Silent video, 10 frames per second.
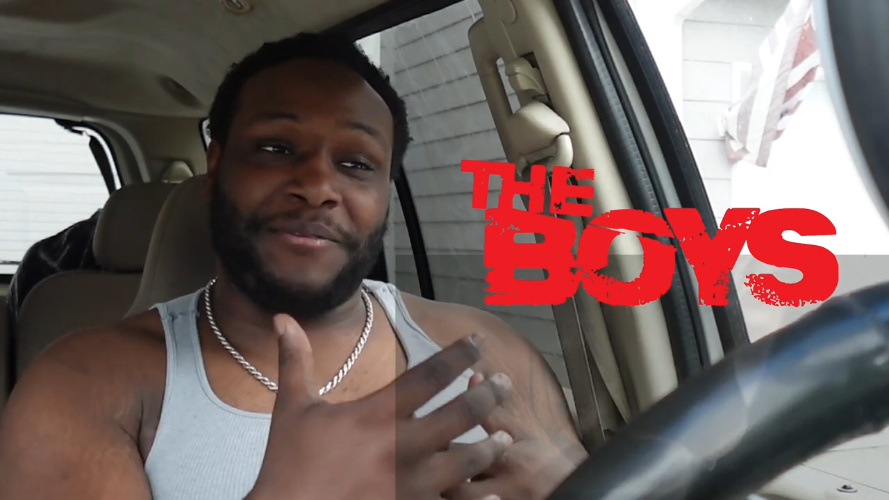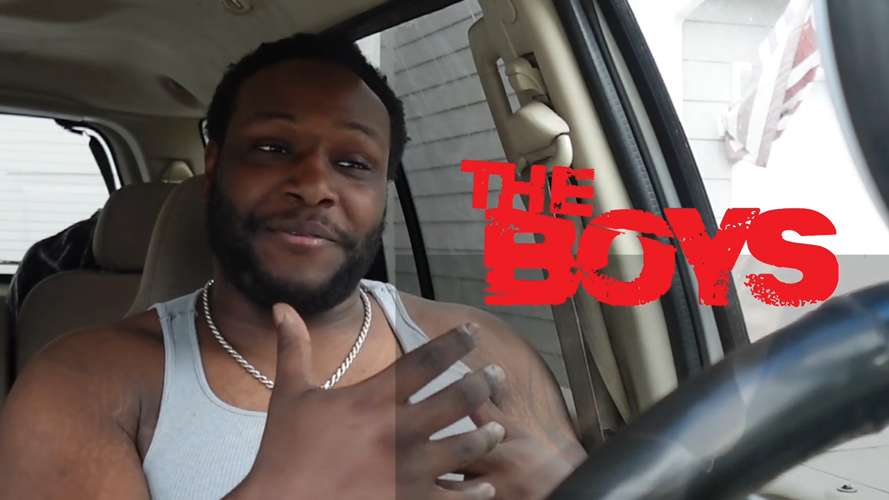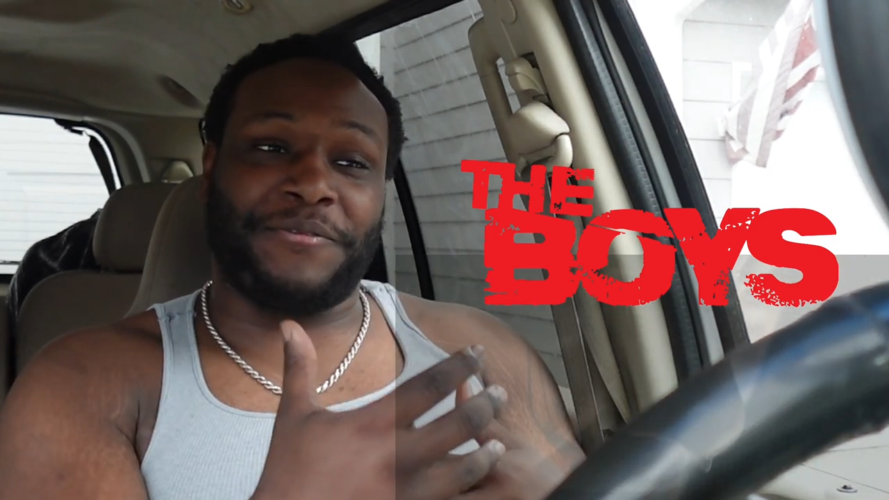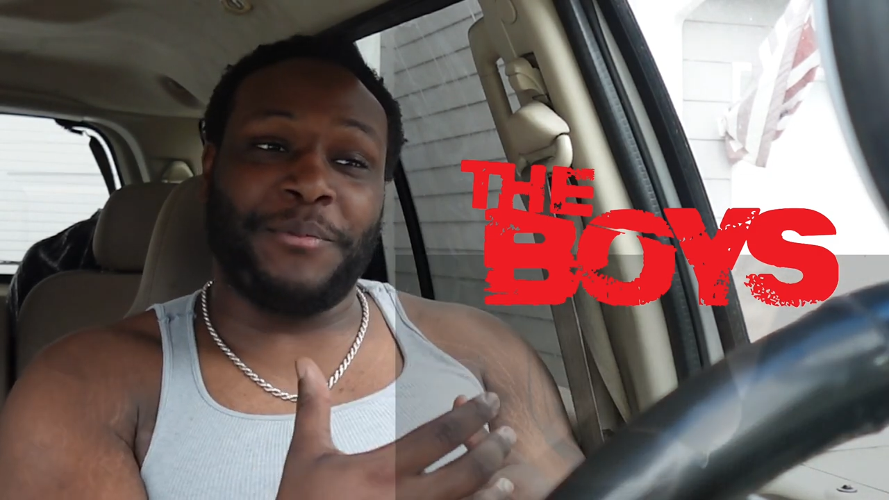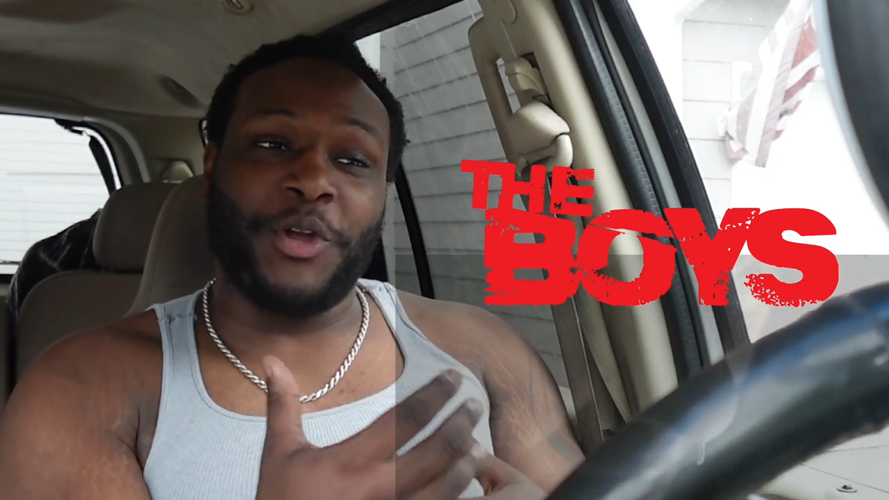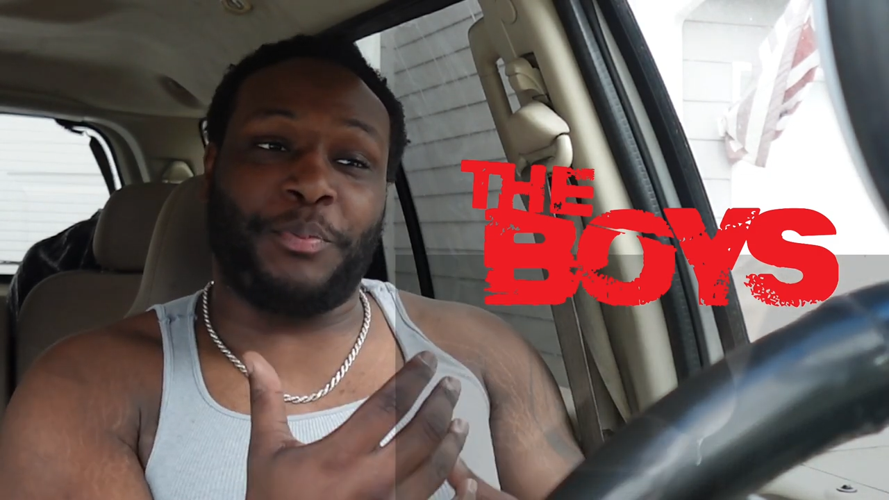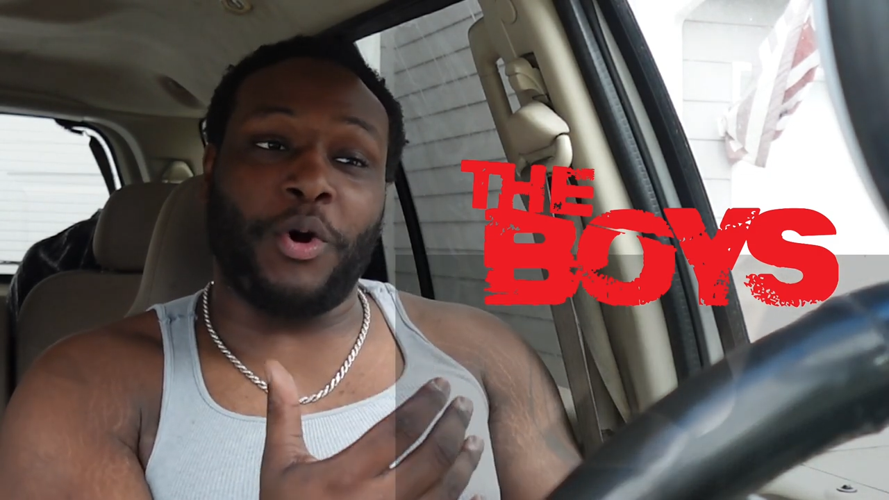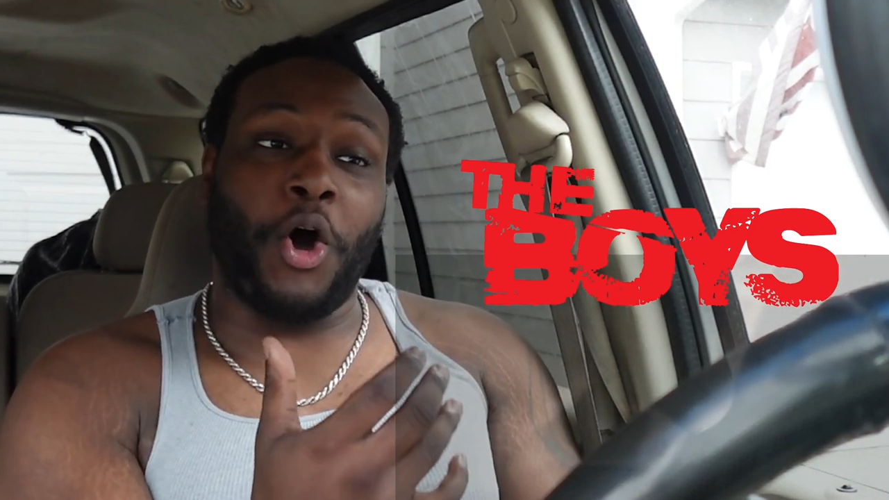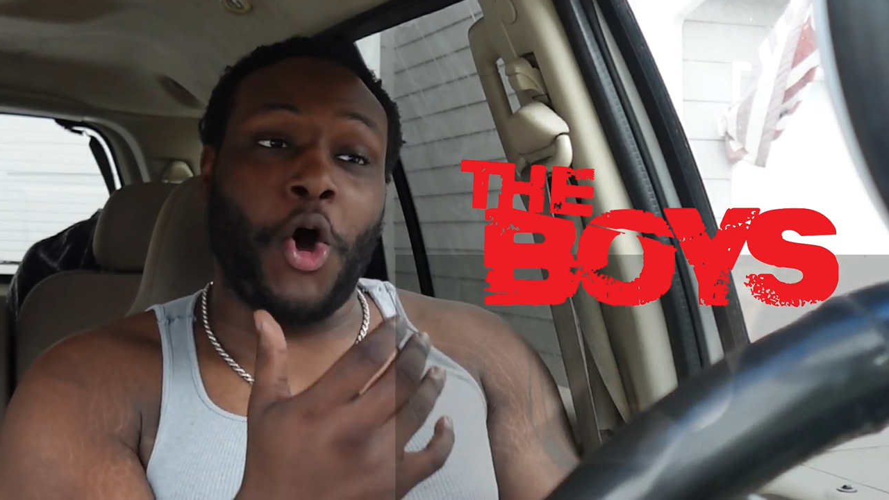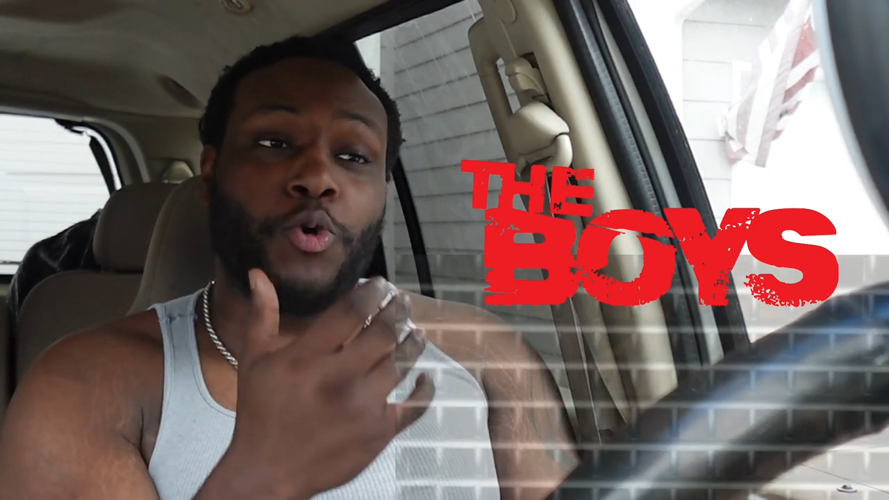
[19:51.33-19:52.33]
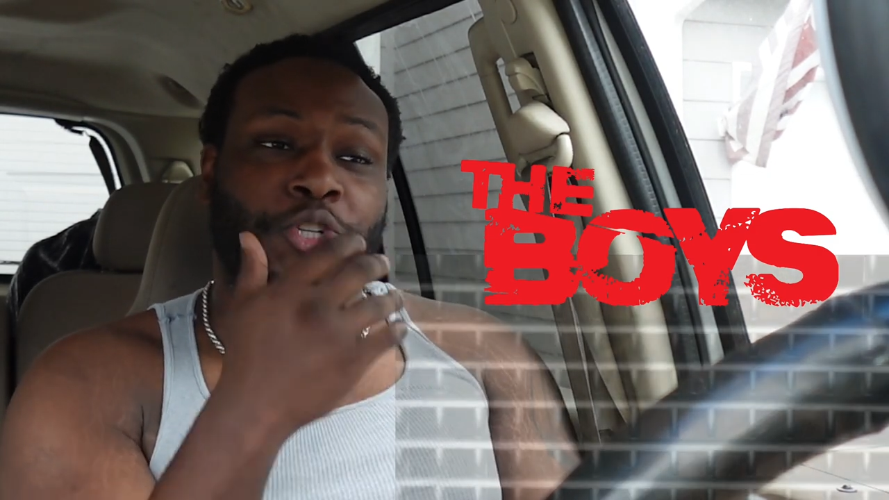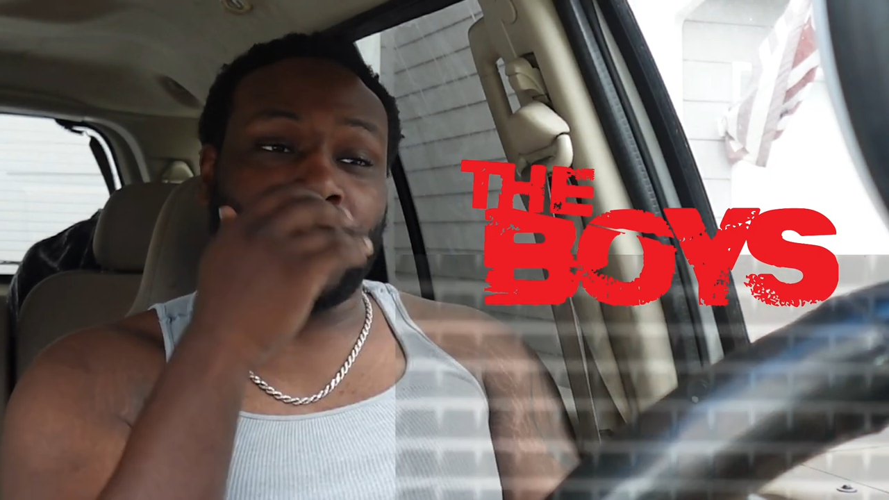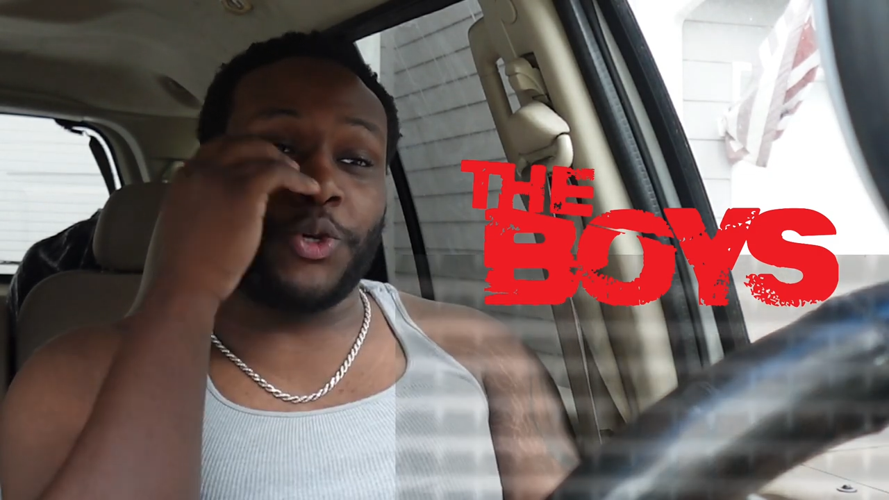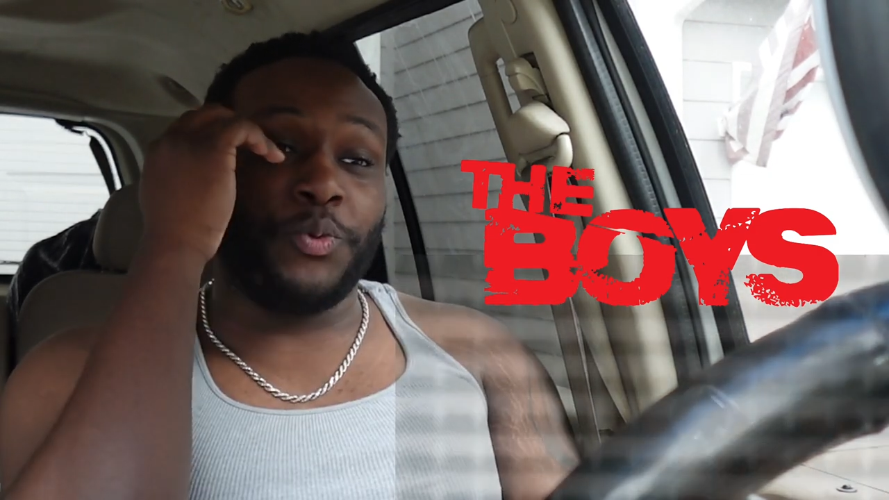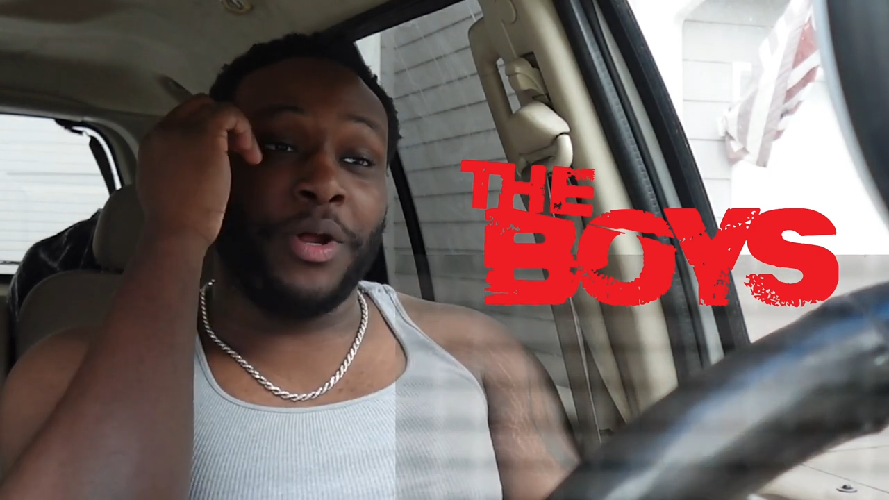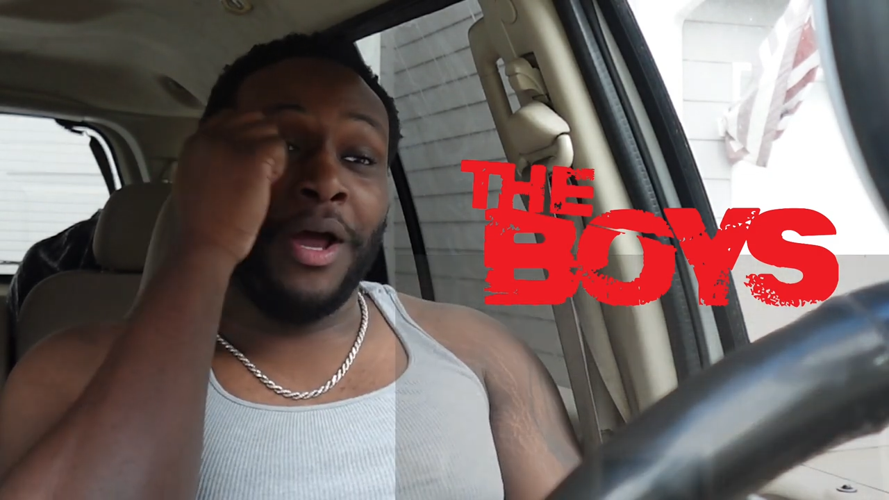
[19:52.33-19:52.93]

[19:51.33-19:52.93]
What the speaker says: From their po- Oh, shoot.